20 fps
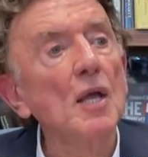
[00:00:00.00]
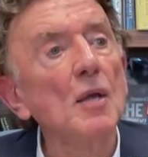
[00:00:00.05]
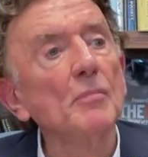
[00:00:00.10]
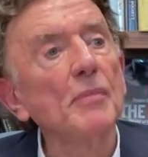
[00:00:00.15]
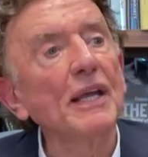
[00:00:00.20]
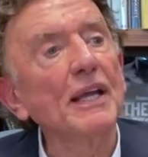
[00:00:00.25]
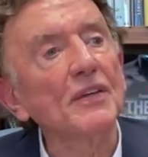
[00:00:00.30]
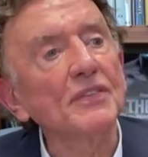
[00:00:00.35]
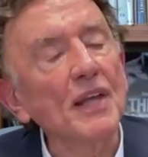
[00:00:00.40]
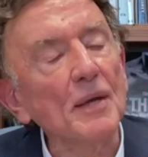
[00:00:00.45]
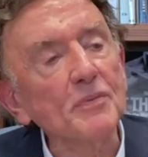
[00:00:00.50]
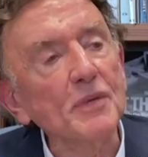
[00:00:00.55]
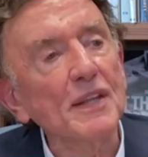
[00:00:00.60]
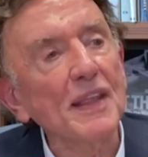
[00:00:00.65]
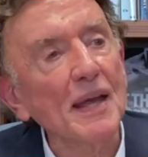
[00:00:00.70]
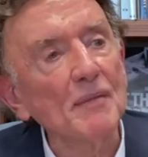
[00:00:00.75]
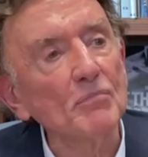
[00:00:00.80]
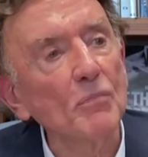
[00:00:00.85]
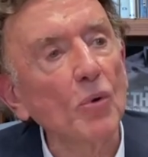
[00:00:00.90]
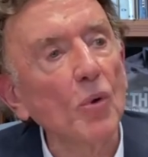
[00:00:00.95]
Because up to
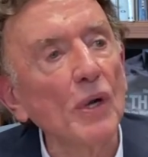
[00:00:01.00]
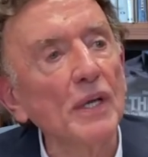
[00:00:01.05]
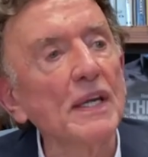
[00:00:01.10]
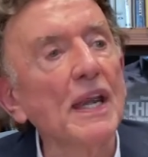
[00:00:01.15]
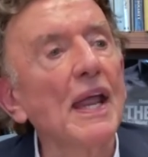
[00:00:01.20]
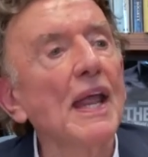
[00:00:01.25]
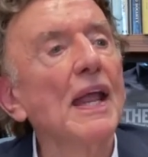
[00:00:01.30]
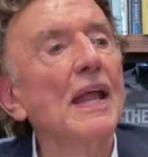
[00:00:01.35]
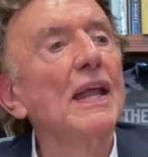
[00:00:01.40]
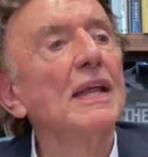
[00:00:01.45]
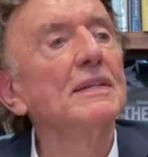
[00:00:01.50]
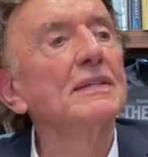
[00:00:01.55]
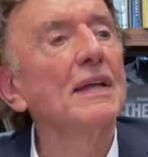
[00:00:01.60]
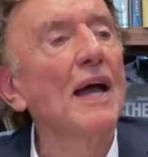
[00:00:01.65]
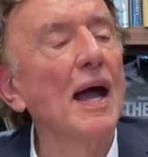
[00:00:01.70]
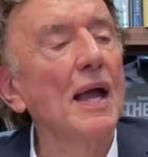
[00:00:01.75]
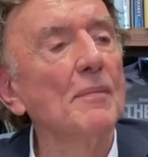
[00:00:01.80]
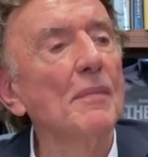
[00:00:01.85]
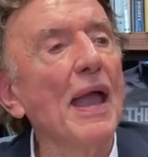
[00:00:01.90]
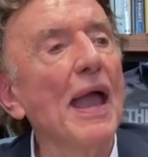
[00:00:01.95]
that point in
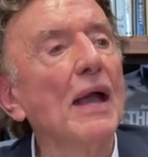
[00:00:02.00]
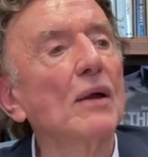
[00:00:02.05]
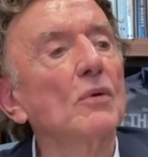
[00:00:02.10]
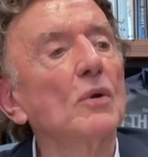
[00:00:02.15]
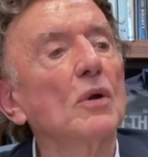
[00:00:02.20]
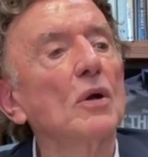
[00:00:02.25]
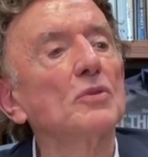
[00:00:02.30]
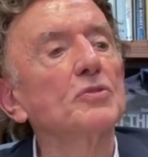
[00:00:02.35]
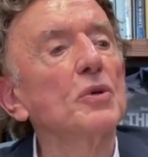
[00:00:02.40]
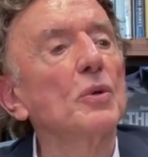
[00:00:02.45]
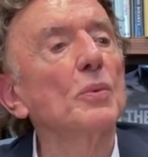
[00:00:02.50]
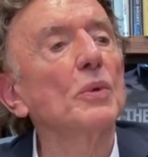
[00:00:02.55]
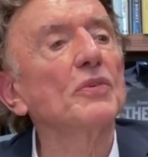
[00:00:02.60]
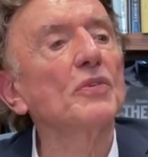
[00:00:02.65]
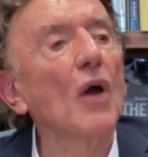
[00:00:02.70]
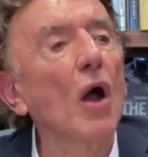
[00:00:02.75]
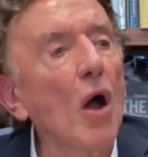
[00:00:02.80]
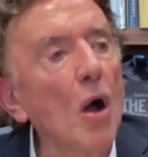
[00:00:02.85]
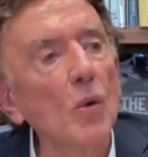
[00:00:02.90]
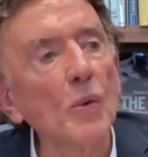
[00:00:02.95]
time, agriculture was
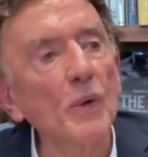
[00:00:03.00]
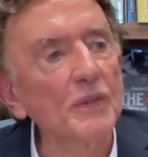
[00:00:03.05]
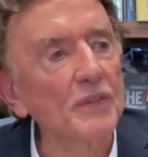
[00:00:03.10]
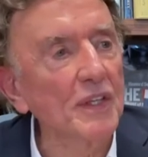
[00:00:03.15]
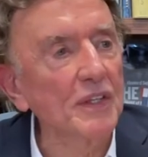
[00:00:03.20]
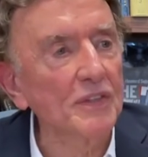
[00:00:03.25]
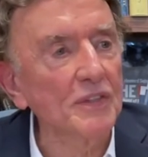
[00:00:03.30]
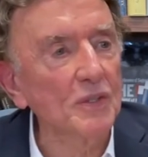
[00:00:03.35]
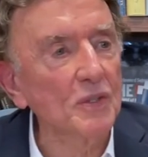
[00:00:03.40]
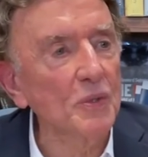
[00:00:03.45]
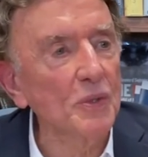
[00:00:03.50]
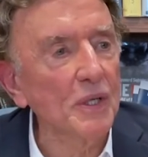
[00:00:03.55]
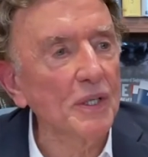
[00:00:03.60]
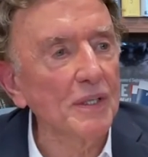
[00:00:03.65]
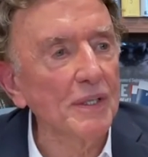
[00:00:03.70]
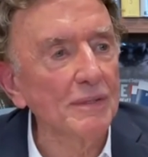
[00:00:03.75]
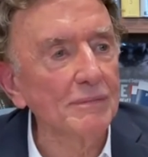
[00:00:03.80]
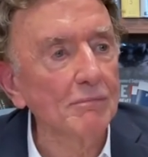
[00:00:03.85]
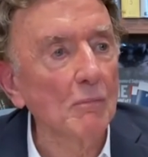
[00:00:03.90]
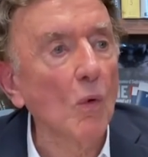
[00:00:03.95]
always excluded.
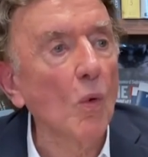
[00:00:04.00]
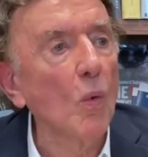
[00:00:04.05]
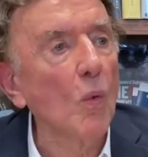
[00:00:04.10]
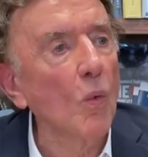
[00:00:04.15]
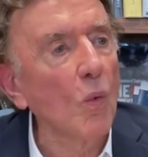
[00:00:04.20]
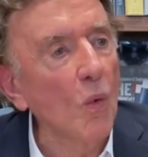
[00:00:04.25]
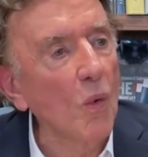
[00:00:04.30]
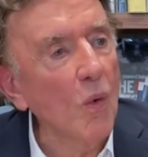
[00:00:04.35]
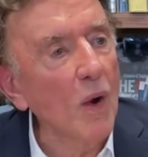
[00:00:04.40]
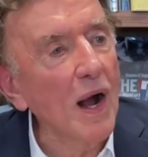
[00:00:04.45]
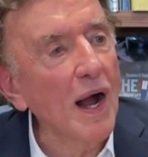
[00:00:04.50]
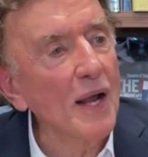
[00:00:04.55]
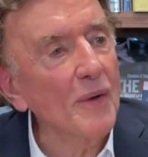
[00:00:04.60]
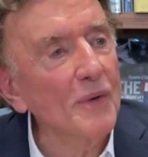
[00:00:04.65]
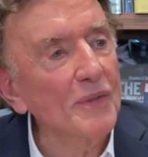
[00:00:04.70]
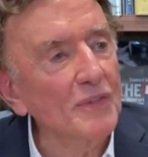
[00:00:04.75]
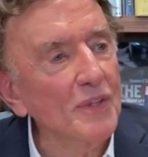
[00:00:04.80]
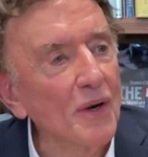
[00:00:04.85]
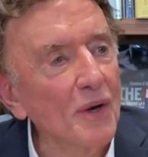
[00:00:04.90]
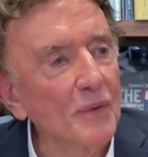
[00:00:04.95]
Absolutely. Why
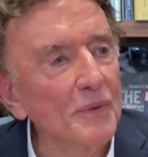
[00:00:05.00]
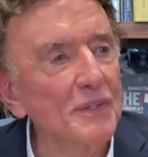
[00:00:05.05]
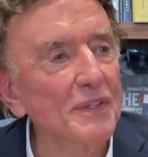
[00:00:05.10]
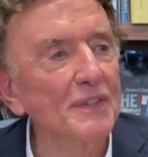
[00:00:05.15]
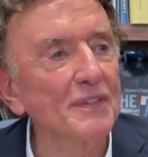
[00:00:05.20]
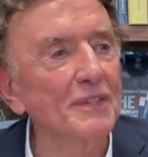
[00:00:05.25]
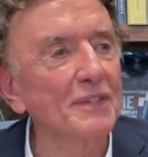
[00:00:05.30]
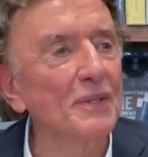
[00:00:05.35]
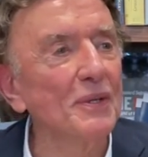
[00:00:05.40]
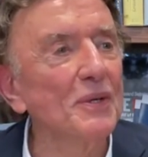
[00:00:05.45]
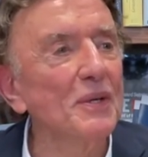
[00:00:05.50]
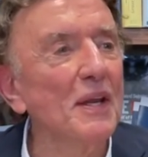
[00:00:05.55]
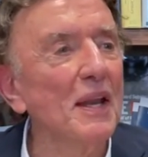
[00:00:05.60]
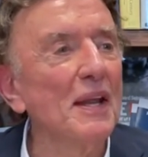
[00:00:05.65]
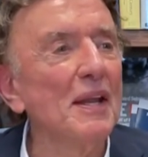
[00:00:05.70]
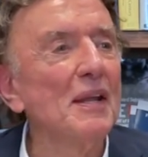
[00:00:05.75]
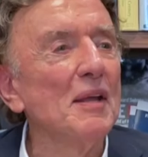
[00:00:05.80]
was it always excluded?